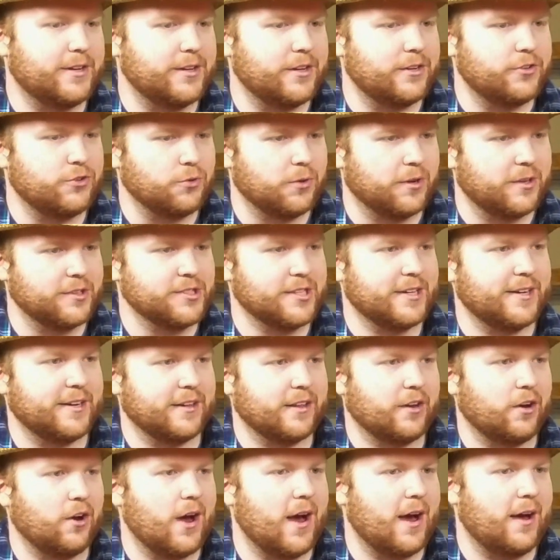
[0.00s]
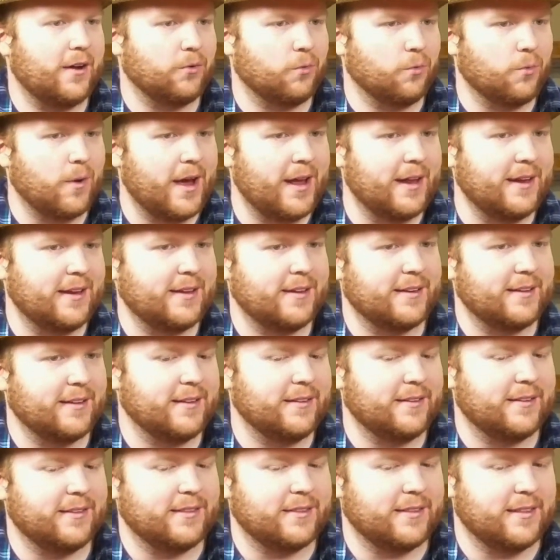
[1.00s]
And he drills it into the ground, right
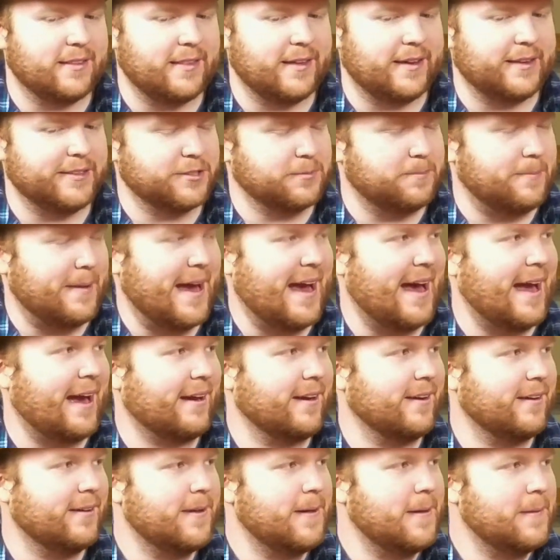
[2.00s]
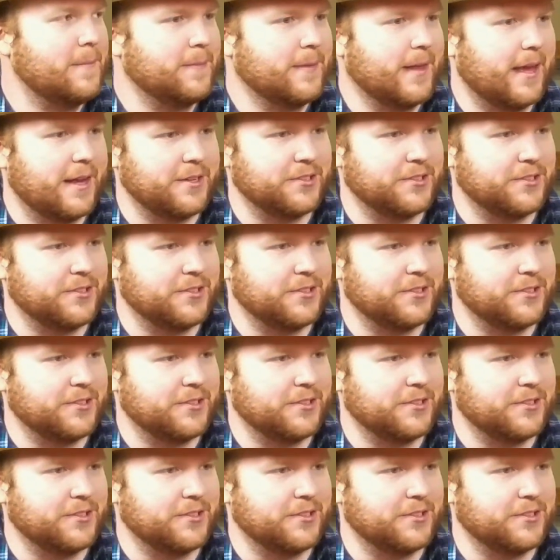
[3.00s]
into the thing's back,